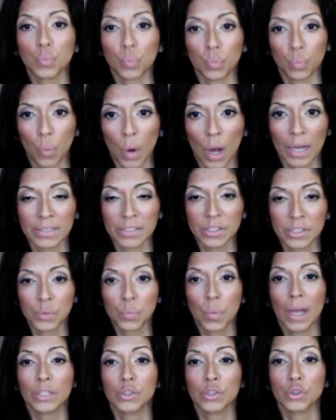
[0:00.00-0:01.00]
why this is
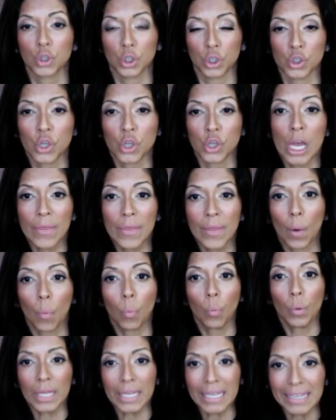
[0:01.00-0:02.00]
why church that
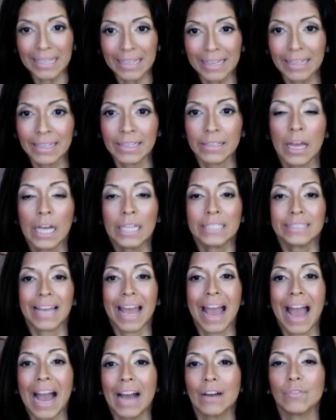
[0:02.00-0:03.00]
we need to
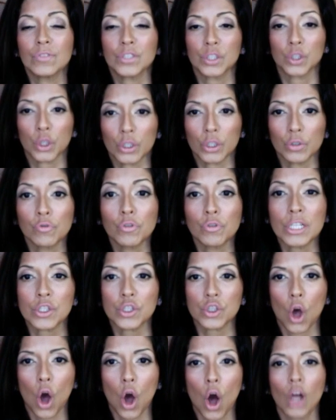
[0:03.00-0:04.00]
have deliverance
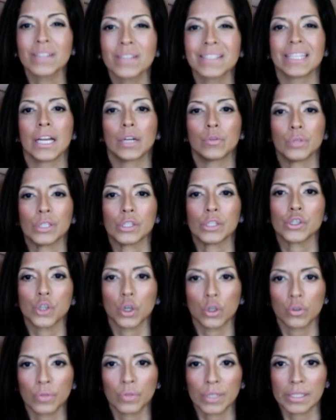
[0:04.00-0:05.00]
calls at every
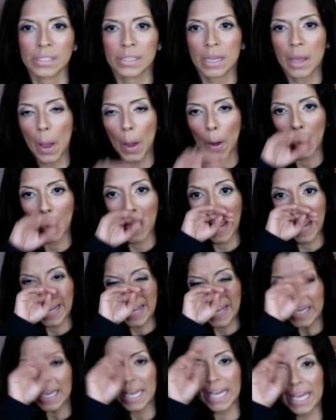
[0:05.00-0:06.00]
service.
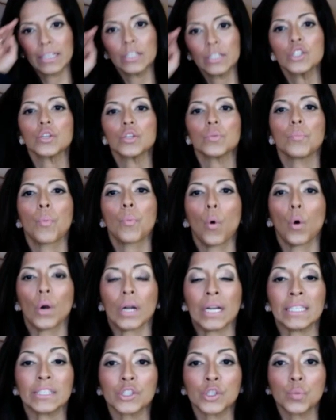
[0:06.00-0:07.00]
Okay. It is
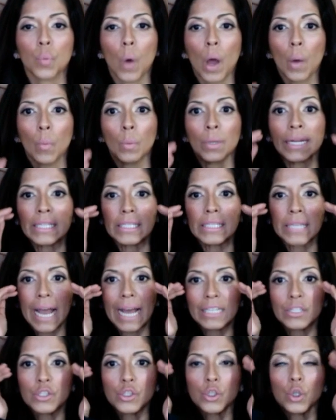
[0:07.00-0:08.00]
important. This is why we need to
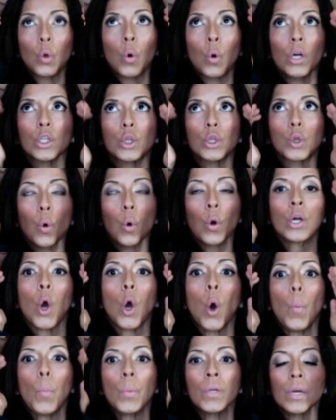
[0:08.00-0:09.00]
ask the Lord, Lord,
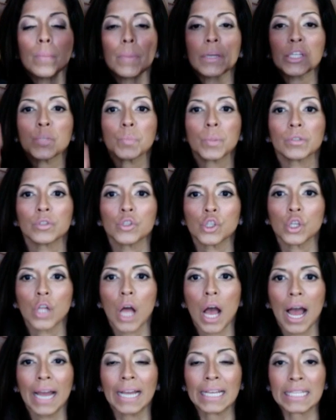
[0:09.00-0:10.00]
open up my spiritual
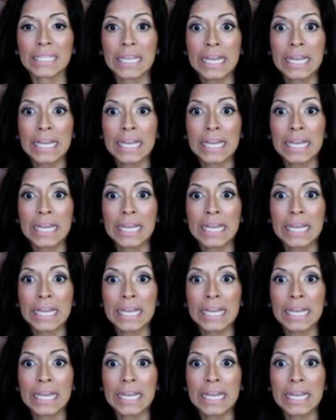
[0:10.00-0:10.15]
eyes.